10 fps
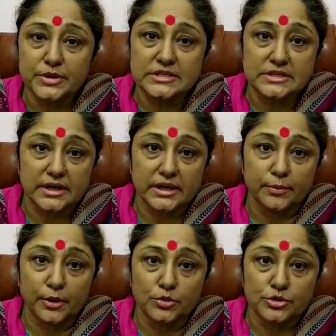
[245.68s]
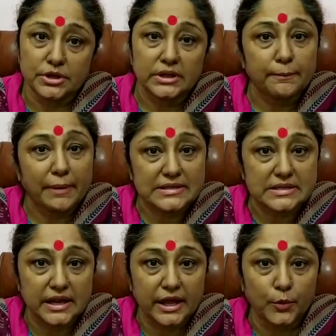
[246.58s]
We will study about the
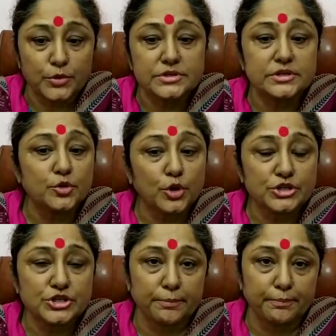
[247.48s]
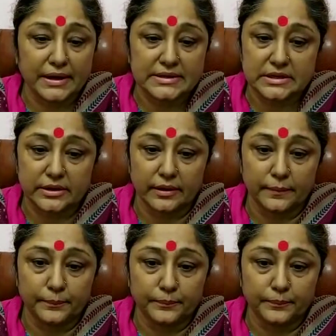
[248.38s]
bacilli, which is a rod-shaped bacteria.